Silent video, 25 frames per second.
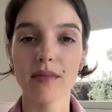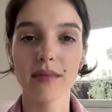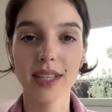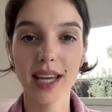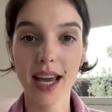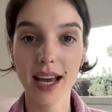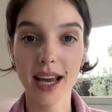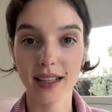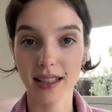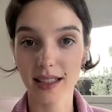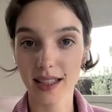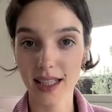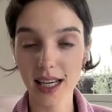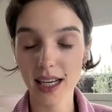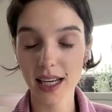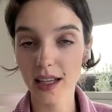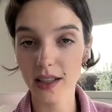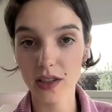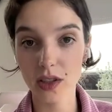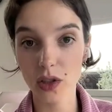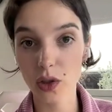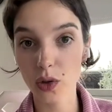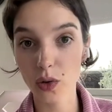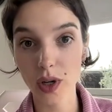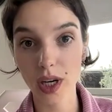yeah, seeing
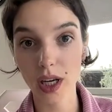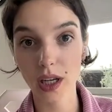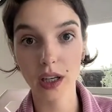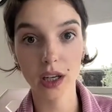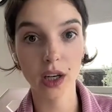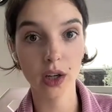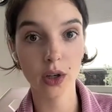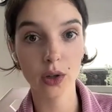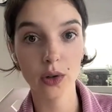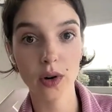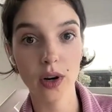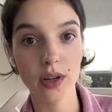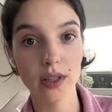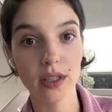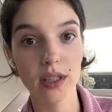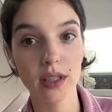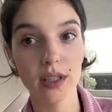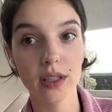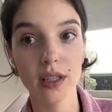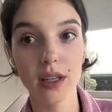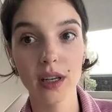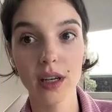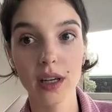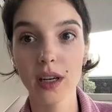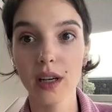it screen
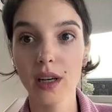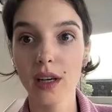across